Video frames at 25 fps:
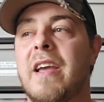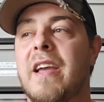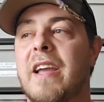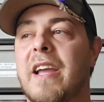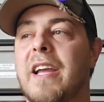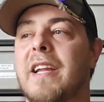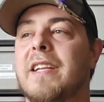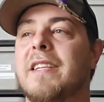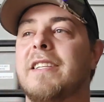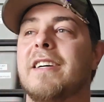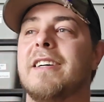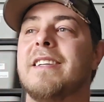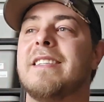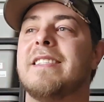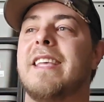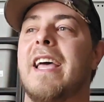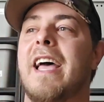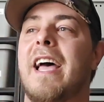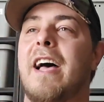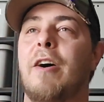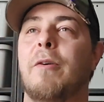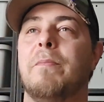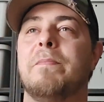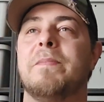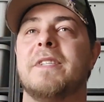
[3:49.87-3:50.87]
it does
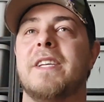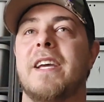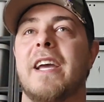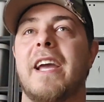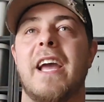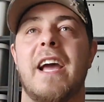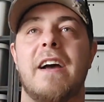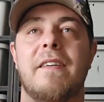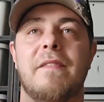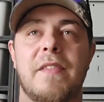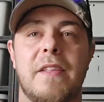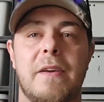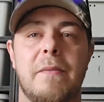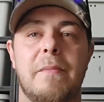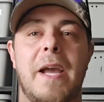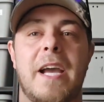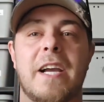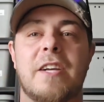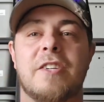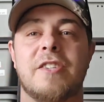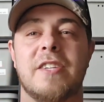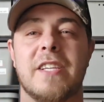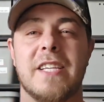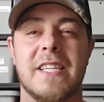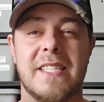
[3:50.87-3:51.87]
help to have them
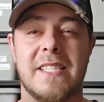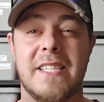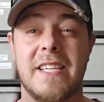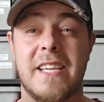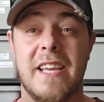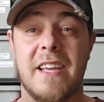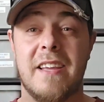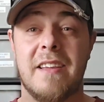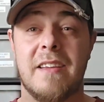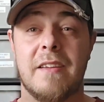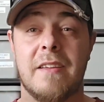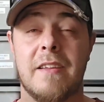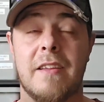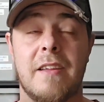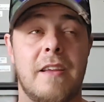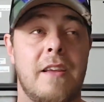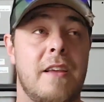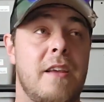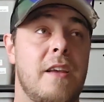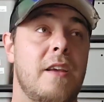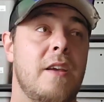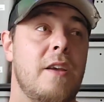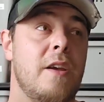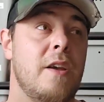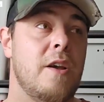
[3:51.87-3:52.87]
actually see it.
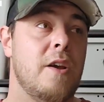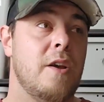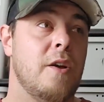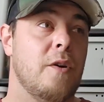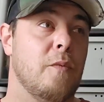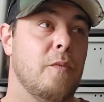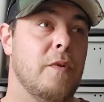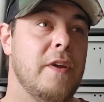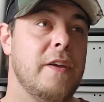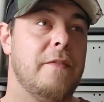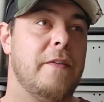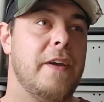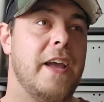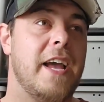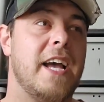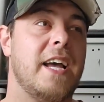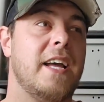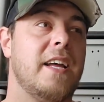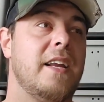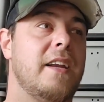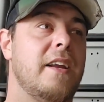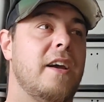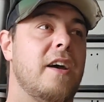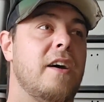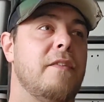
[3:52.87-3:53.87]
We've
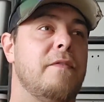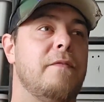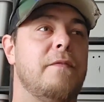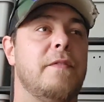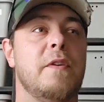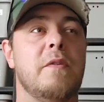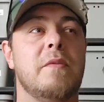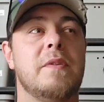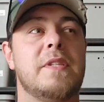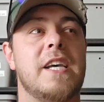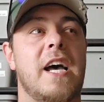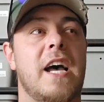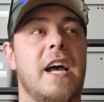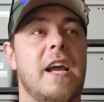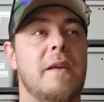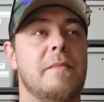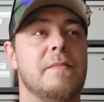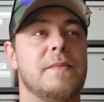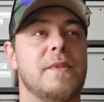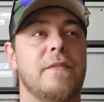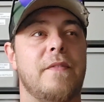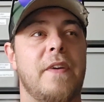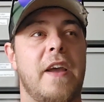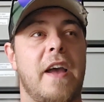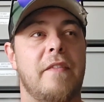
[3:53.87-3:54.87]
had a few times
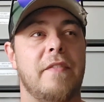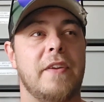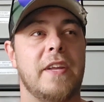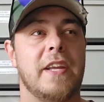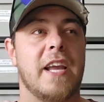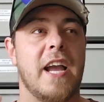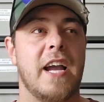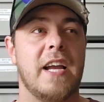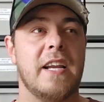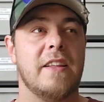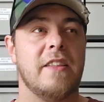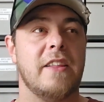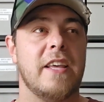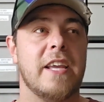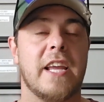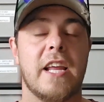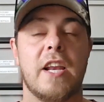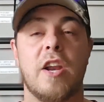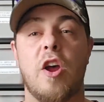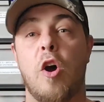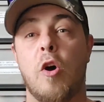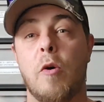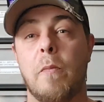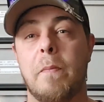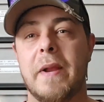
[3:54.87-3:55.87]
of having kind of like an
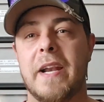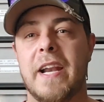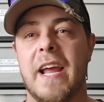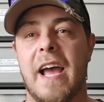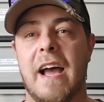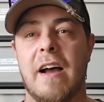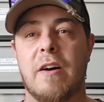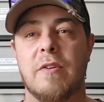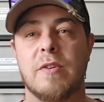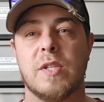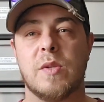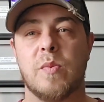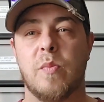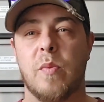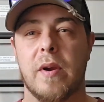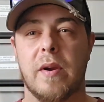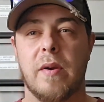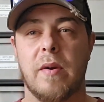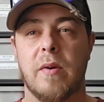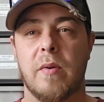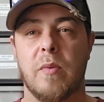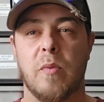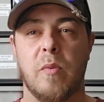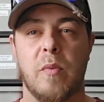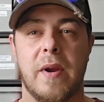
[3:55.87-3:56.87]
open house
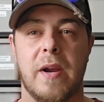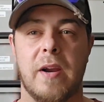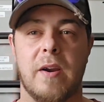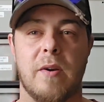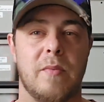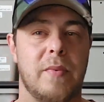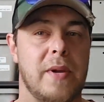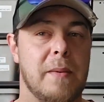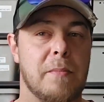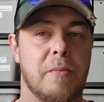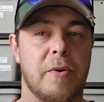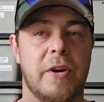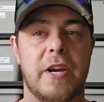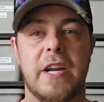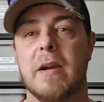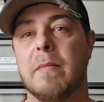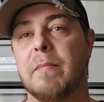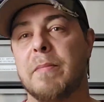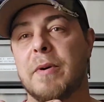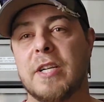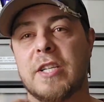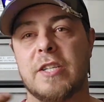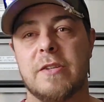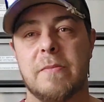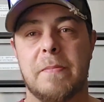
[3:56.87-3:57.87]
where we bring a
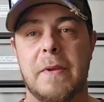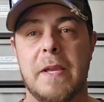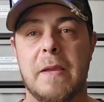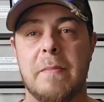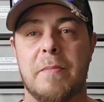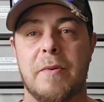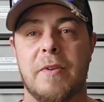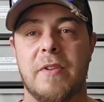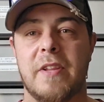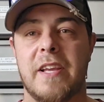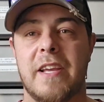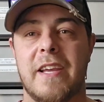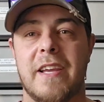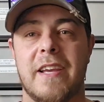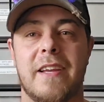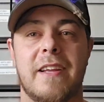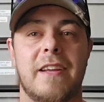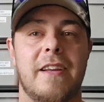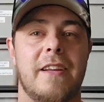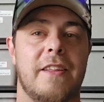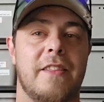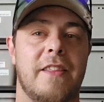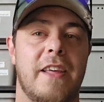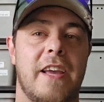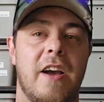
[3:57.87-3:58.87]
bunch of people in
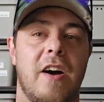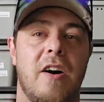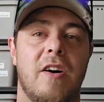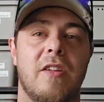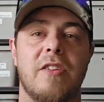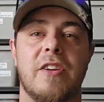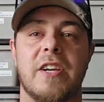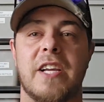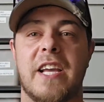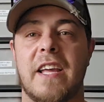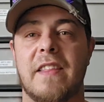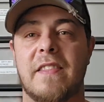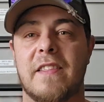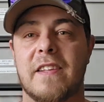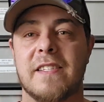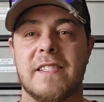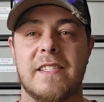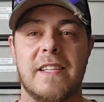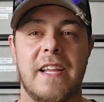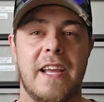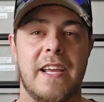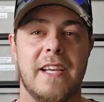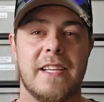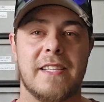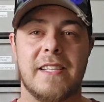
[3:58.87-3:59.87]
and they all look at the
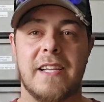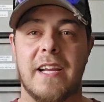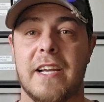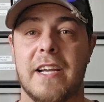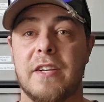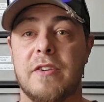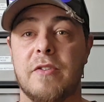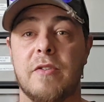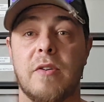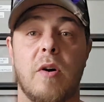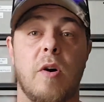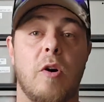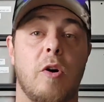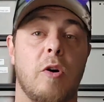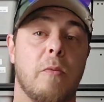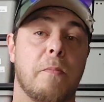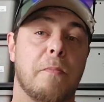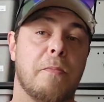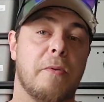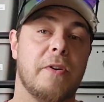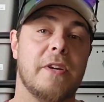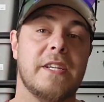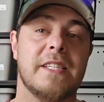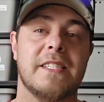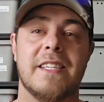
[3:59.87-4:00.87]
snakes, do a whole
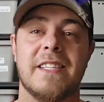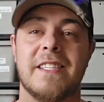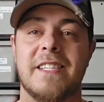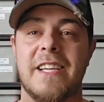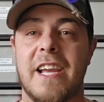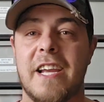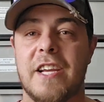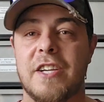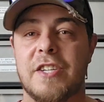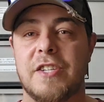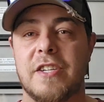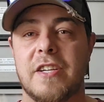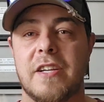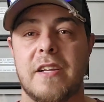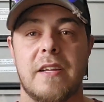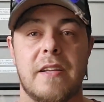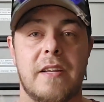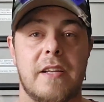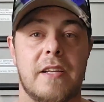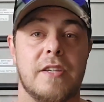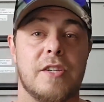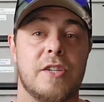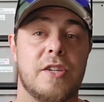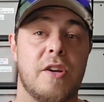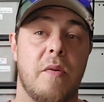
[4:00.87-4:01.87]
presentation
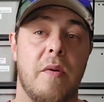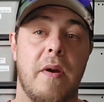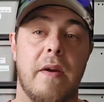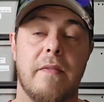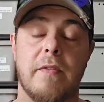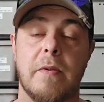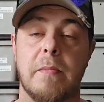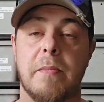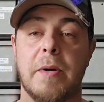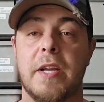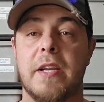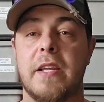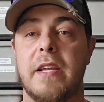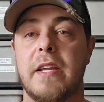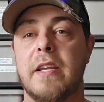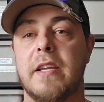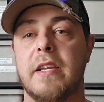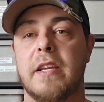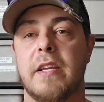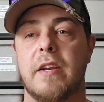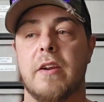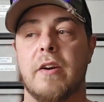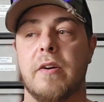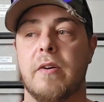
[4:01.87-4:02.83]
and show everybody,